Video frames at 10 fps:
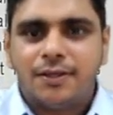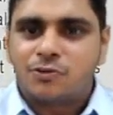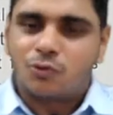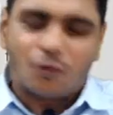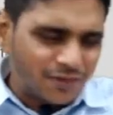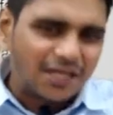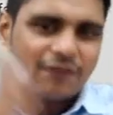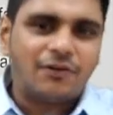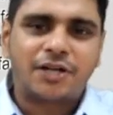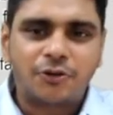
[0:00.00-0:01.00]
So obviously I
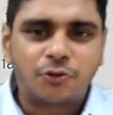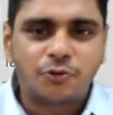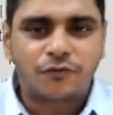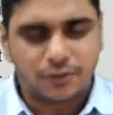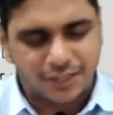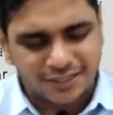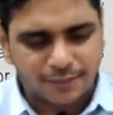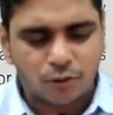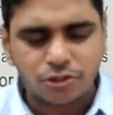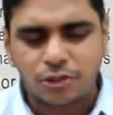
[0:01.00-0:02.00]
will try to do a fraud. There's an
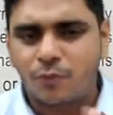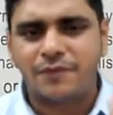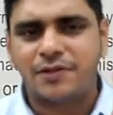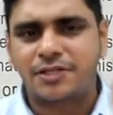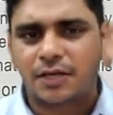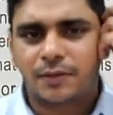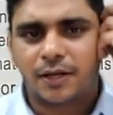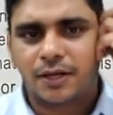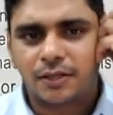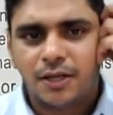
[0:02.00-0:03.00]
opportunity. Nobody will check me,
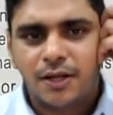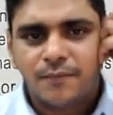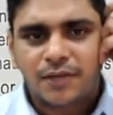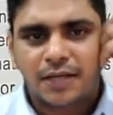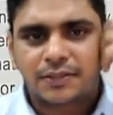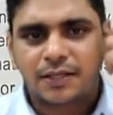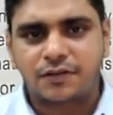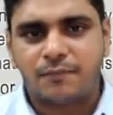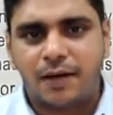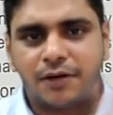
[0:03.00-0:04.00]
right? Excess
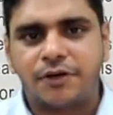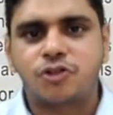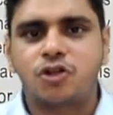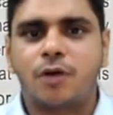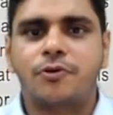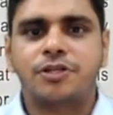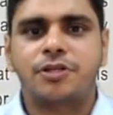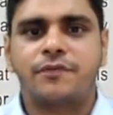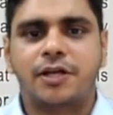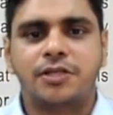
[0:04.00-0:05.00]
of mandatory job
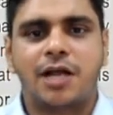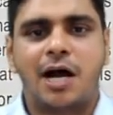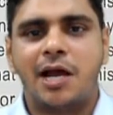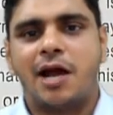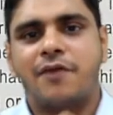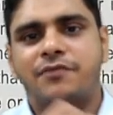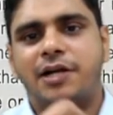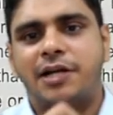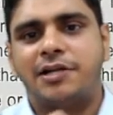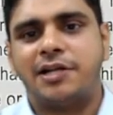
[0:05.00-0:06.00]
rotation vacation. I have the
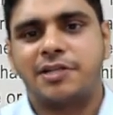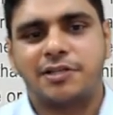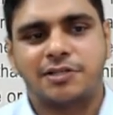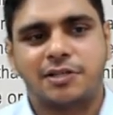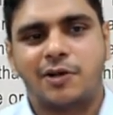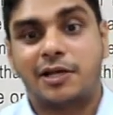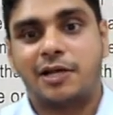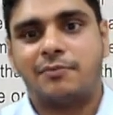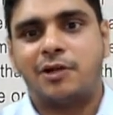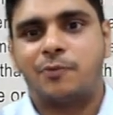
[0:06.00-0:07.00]
attendance register. So I
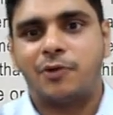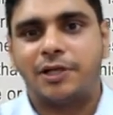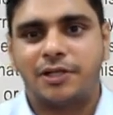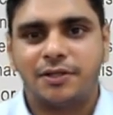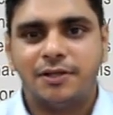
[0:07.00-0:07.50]
can manipulate it.